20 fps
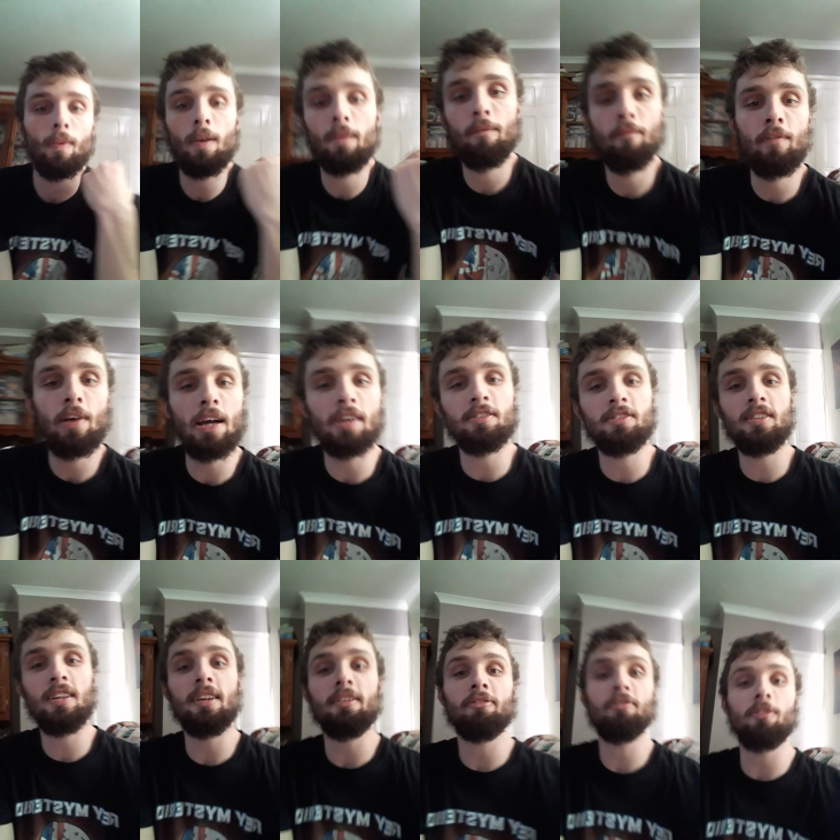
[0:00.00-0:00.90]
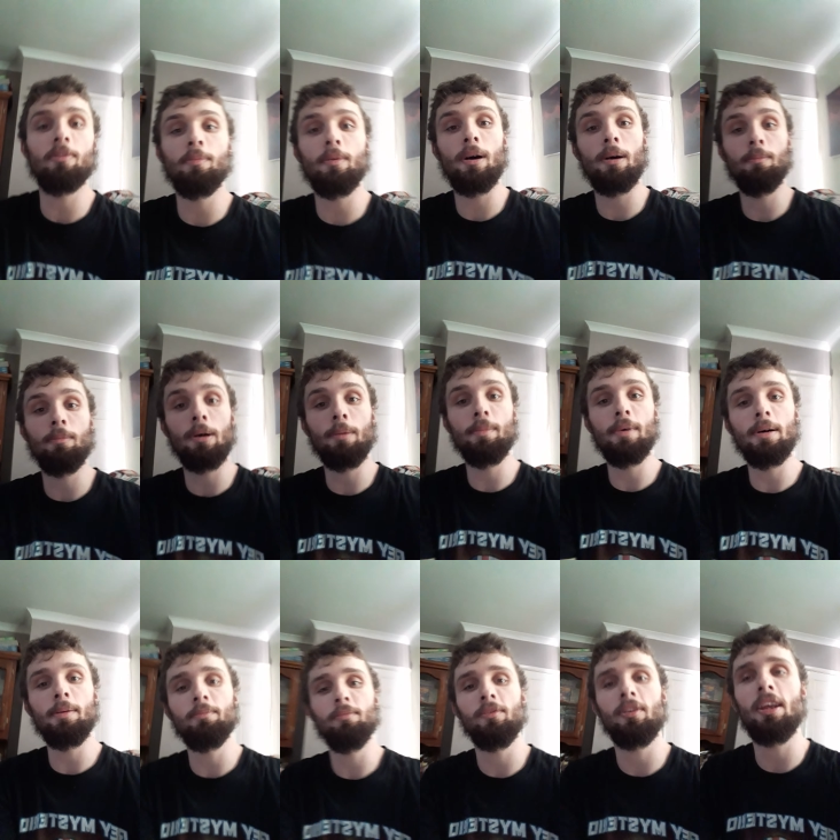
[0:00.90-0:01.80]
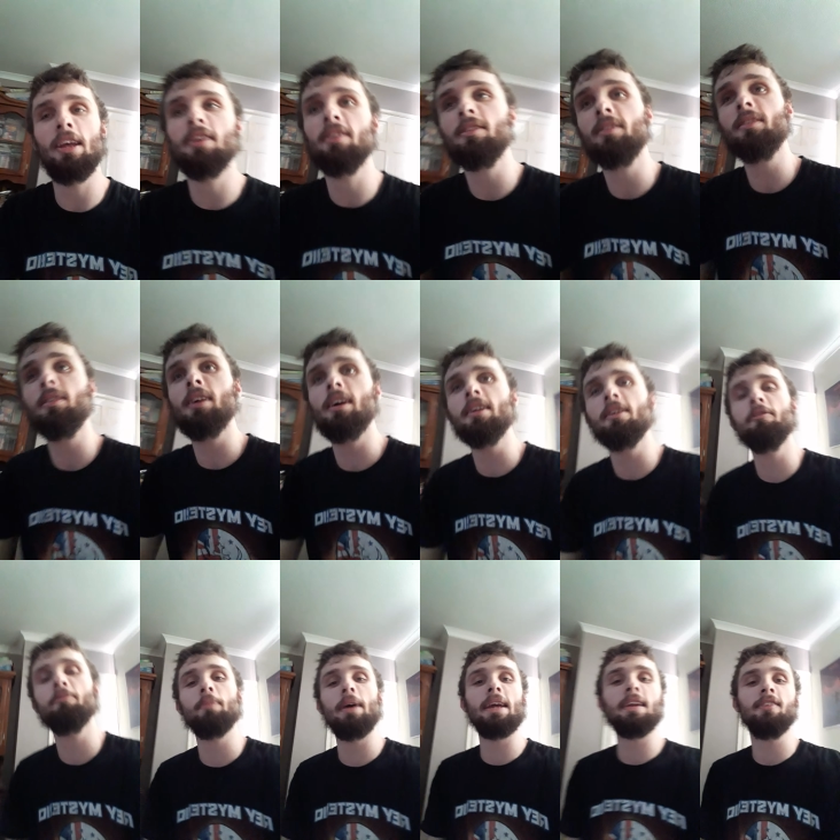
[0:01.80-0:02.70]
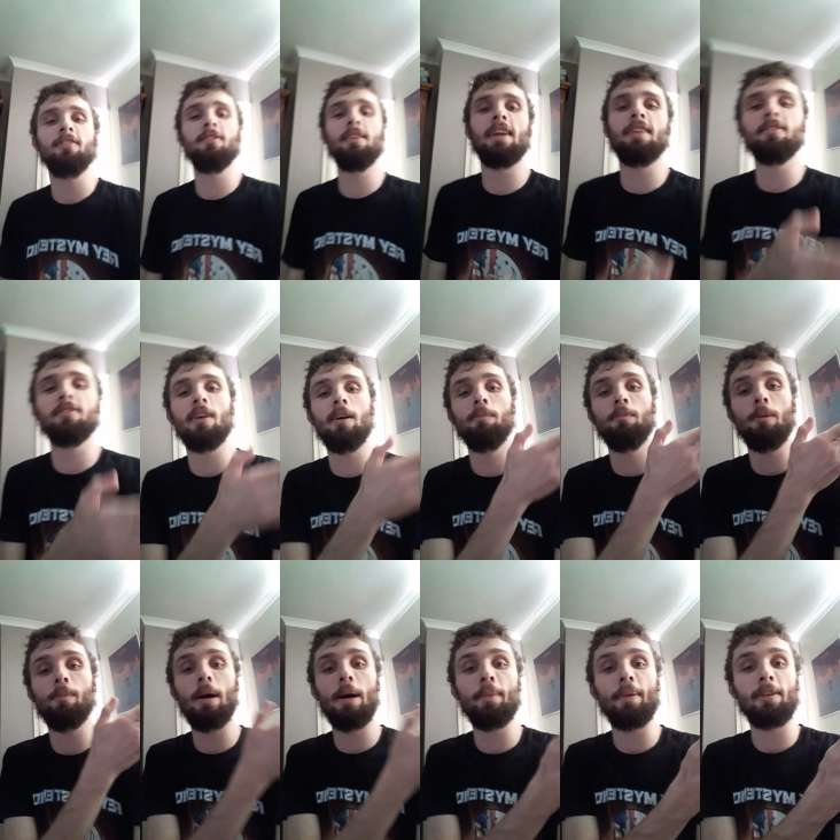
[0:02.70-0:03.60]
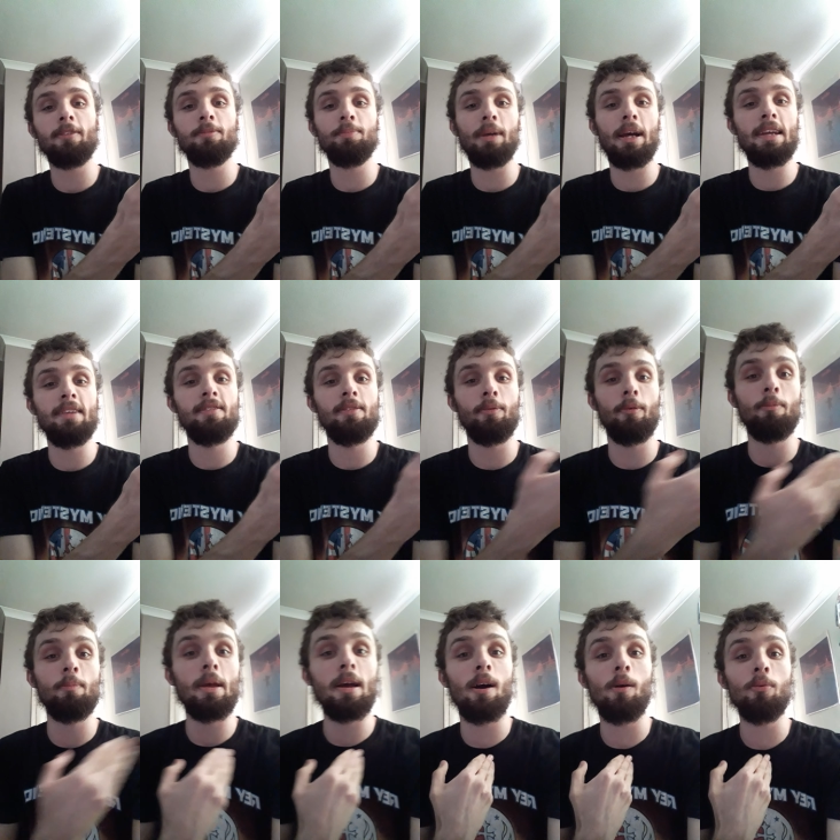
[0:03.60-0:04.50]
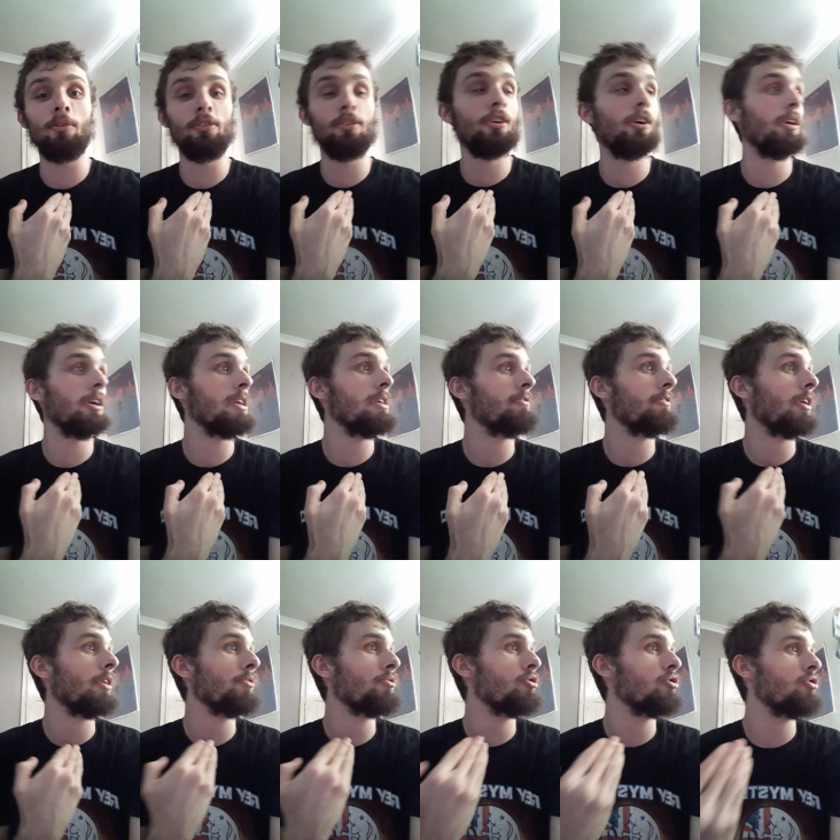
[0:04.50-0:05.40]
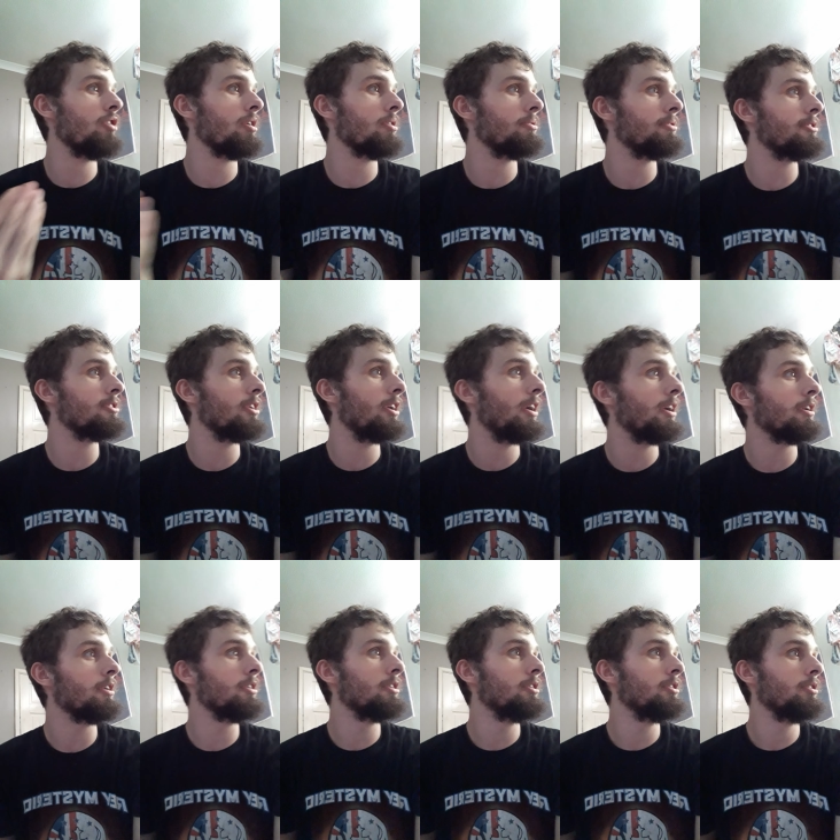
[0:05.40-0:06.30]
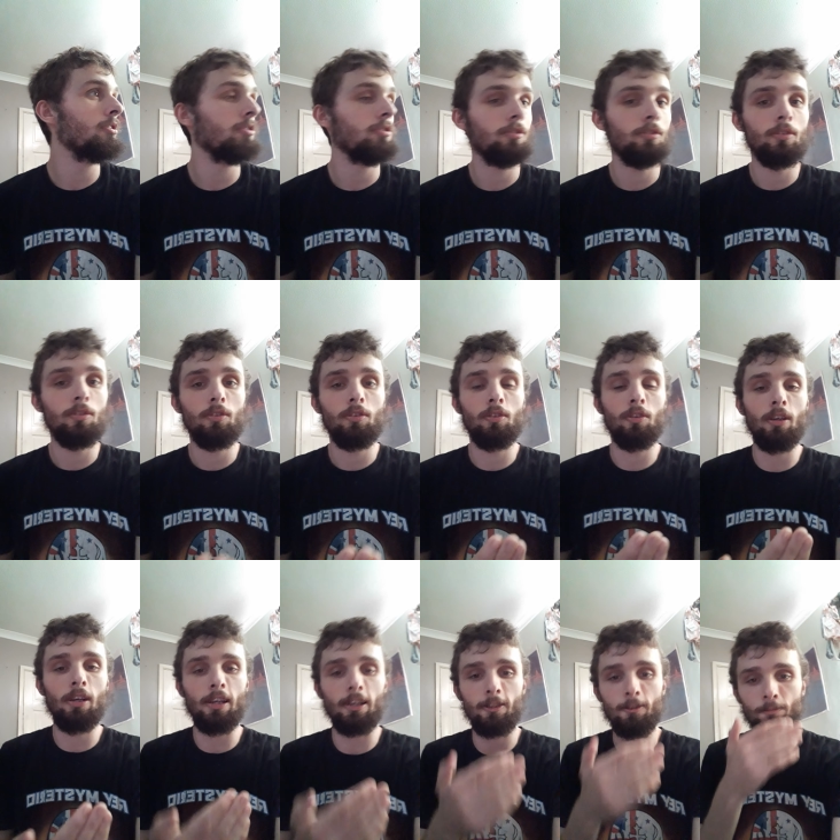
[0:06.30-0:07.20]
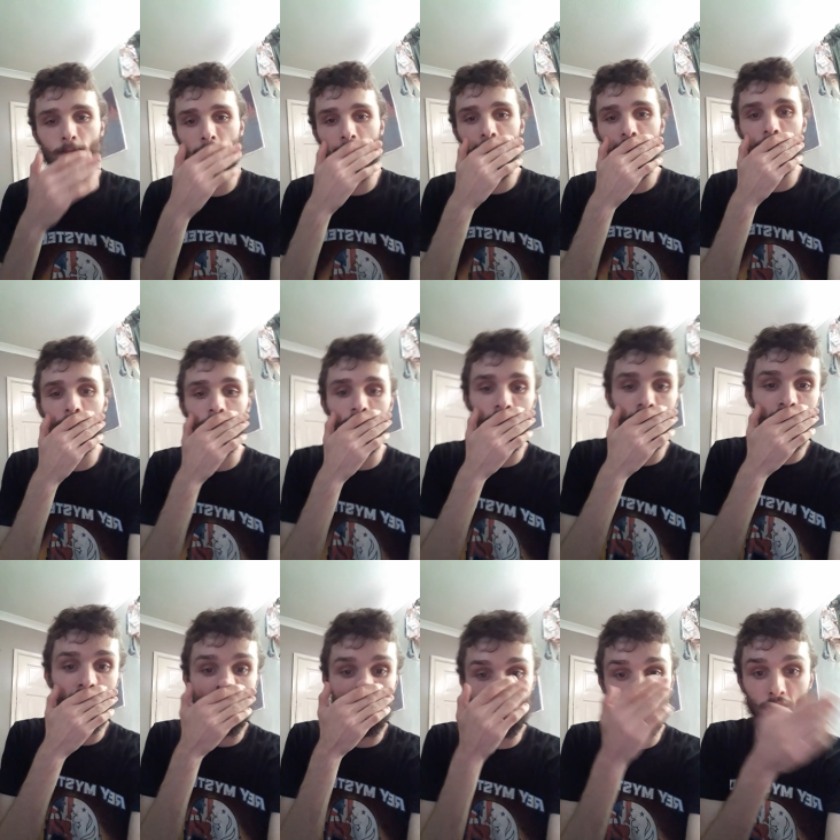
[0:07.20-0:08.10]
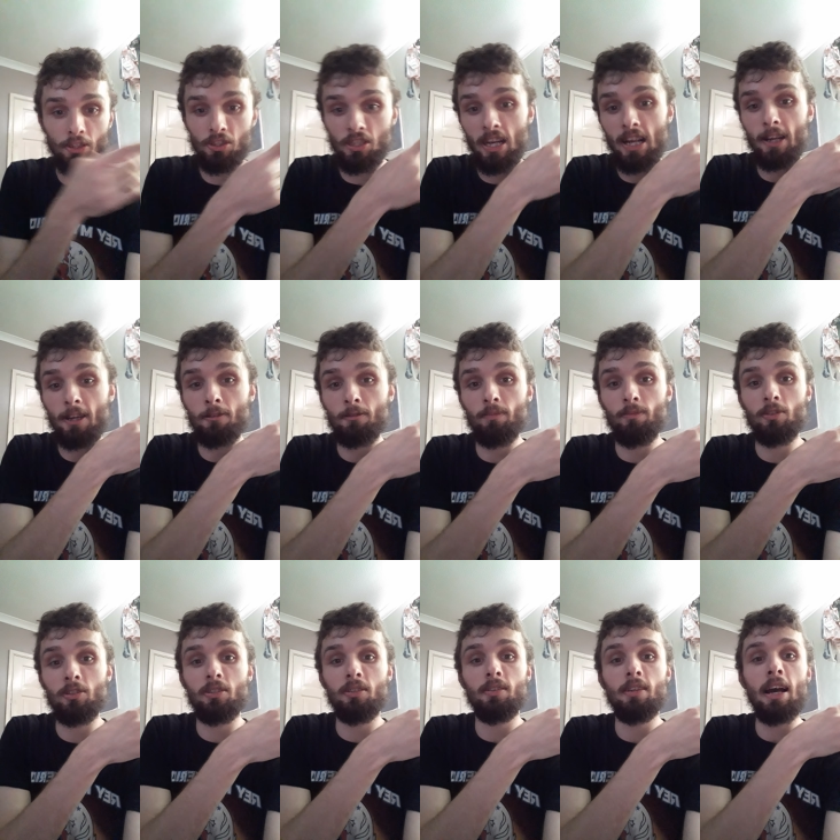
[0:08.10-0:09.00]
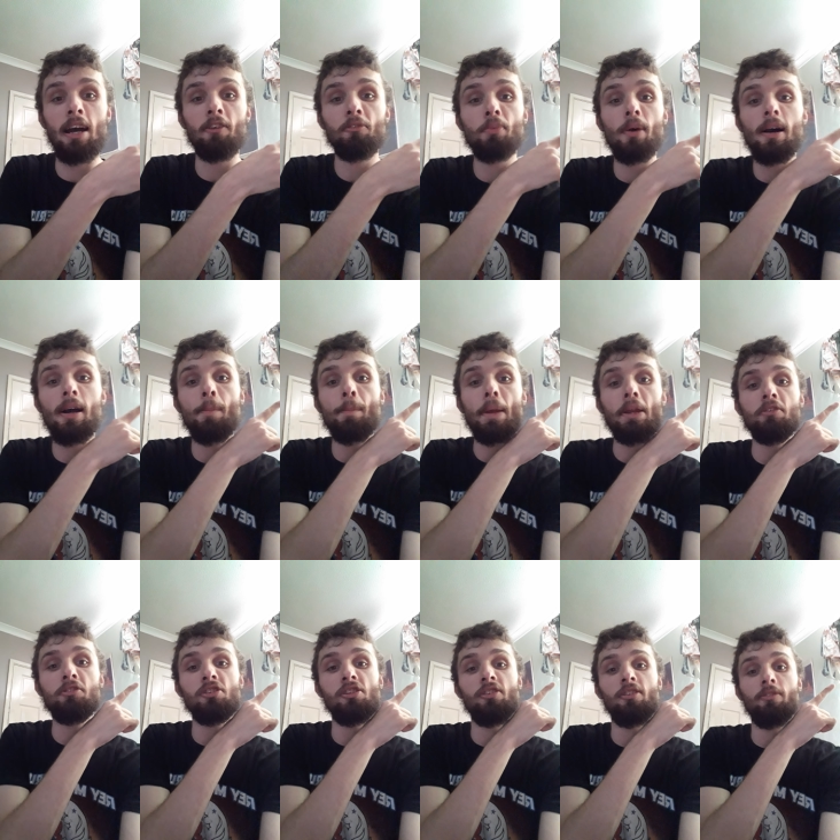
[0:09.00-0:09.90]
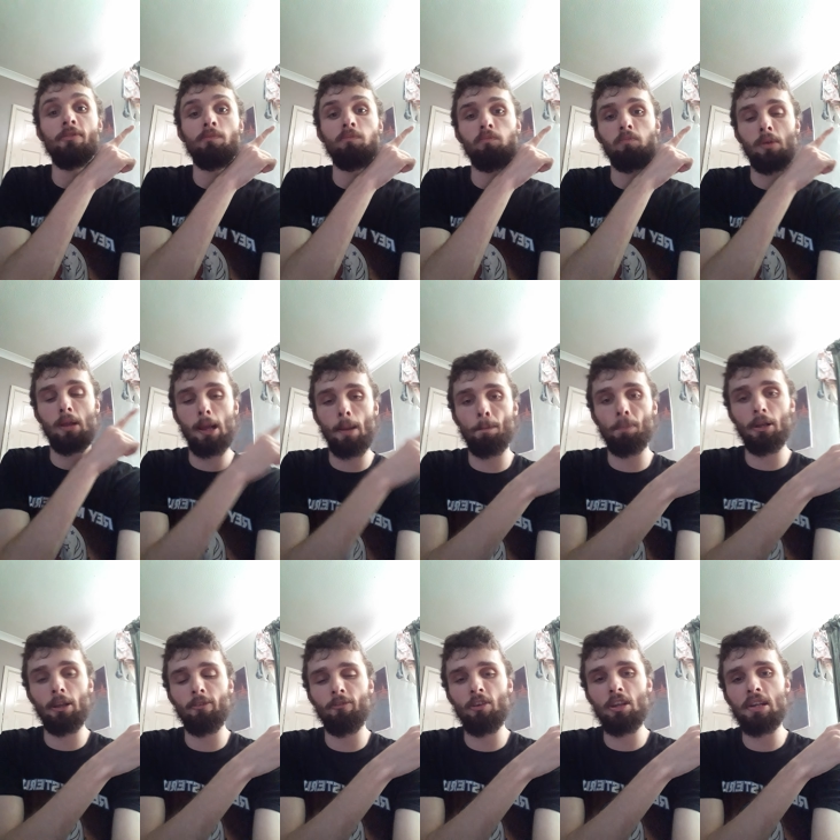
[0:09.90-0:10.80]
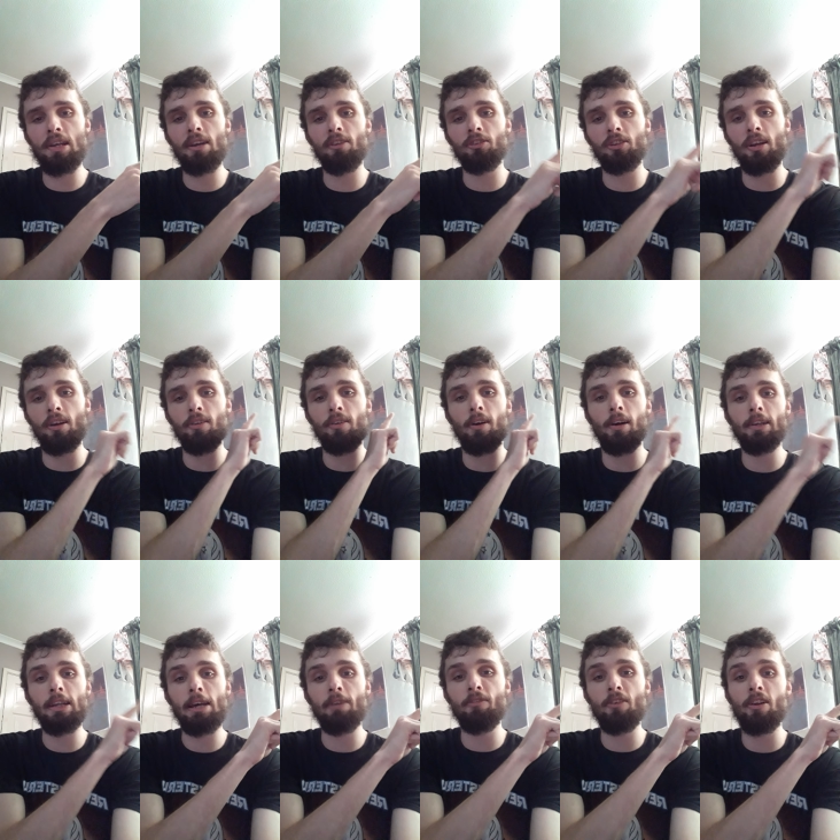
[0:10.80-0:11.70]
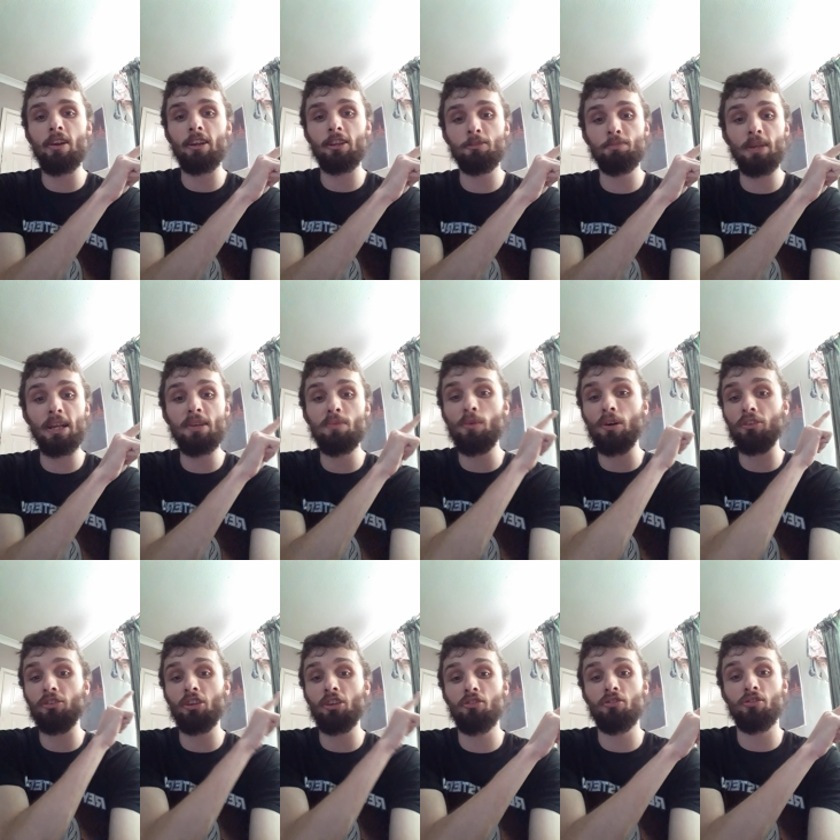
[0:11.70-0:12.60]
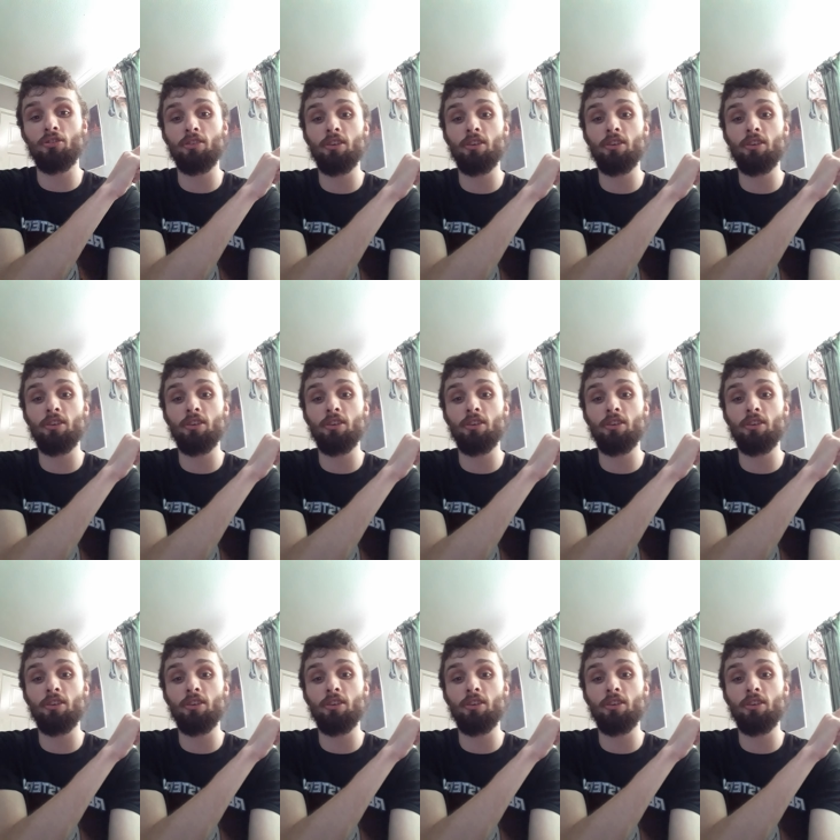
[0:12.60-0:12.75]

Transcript: that's it from what my mum. It kind of makes sense how my mum explains it with me. I wouldn't not either. I would struggle to explain all of that. But she ex- that's why I mentioned a couple of videos ago that I'd have her explain what central